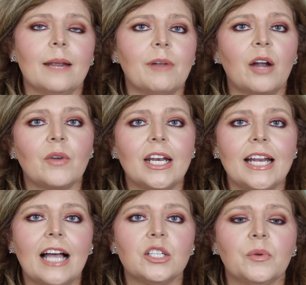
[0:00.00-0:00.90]
I'm not
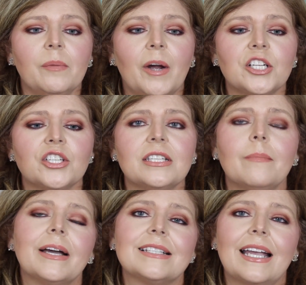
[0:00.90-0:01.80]
running out to repurchase
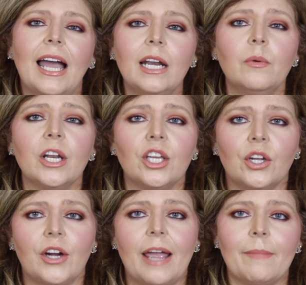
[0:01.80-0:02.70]
it because I kind of want to
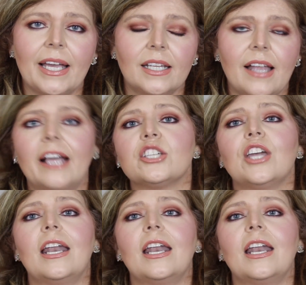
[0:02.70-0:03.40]
curate my collection,